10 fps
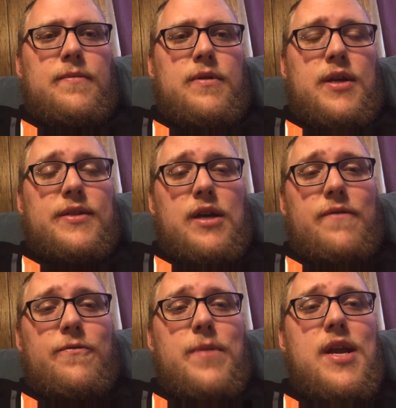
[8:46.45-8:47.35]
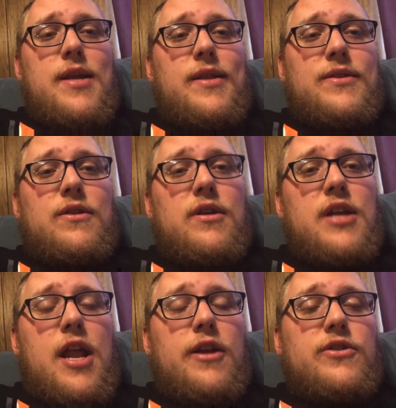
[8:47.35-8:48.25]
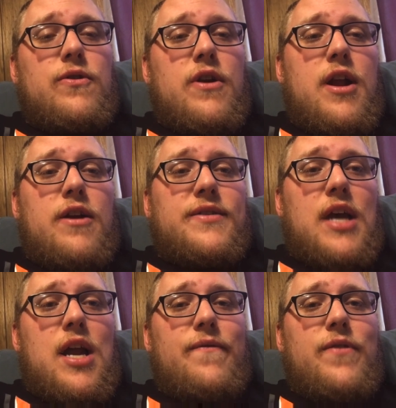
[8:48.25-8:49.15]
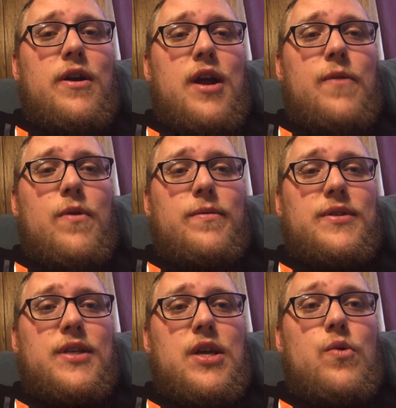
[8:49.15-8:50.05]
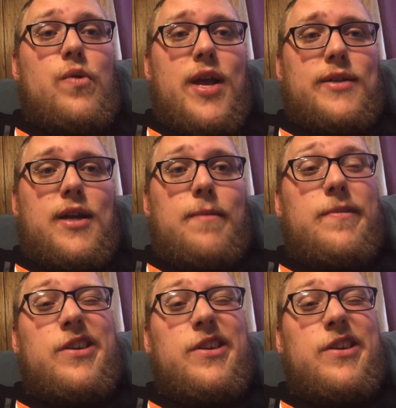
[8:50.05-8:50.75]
That's all for me. This Nerd Dad Extraordinaire is out of here, and we will see you next time.